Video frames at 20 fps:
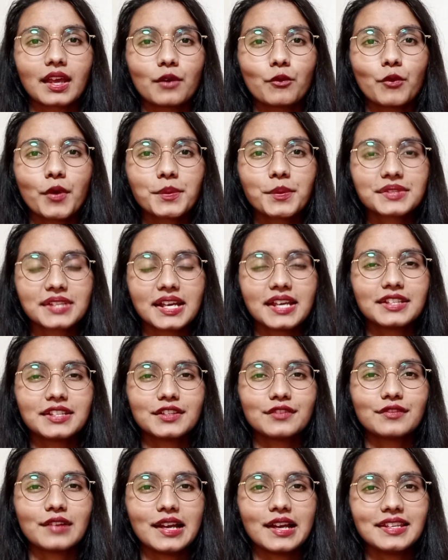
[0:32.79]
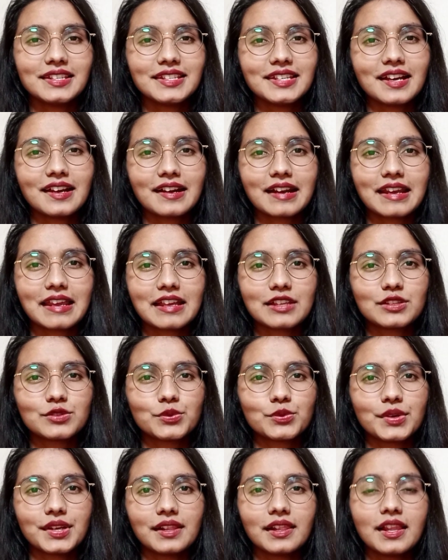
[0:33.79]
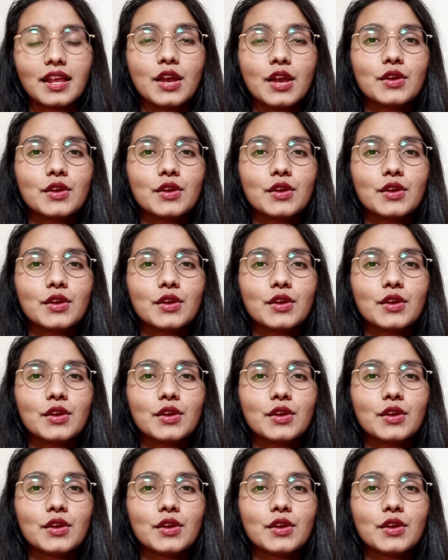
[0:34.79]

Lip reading: website of IERI as well,